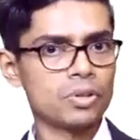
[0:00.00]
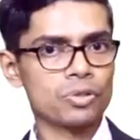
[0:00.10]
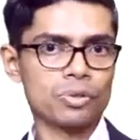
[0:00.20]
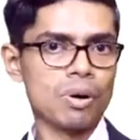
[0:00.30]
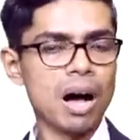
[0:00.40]

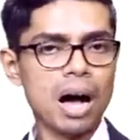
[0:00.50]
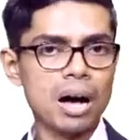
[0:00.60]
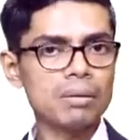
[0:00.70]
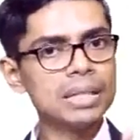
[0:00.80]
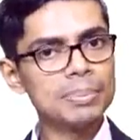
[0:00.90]
So
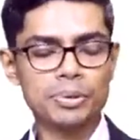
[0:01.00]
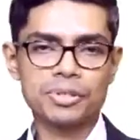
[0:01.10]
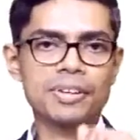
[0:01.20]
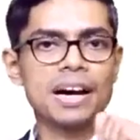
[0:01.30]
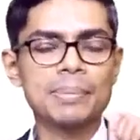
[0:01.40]
how the
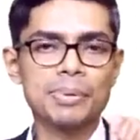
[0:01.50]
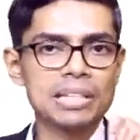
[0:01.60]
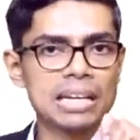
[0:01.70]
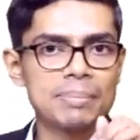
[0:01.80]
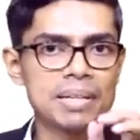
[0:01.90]
posterior
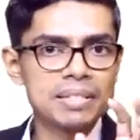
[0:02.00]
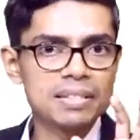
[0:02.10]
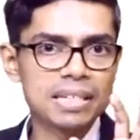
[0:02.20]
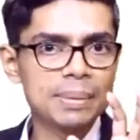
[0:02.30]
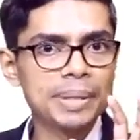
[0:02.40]
hypothalamus
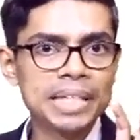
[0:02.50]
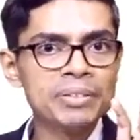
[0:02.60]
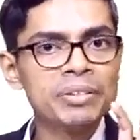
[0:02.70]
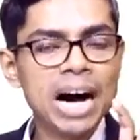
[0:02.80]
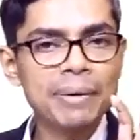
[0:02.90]
is keeping
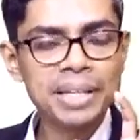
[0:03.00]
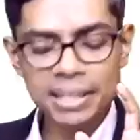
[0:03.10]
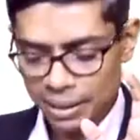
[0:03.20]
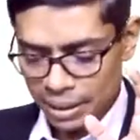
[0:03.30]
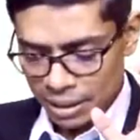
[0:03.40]
you
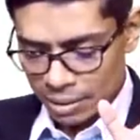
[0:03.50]
awake?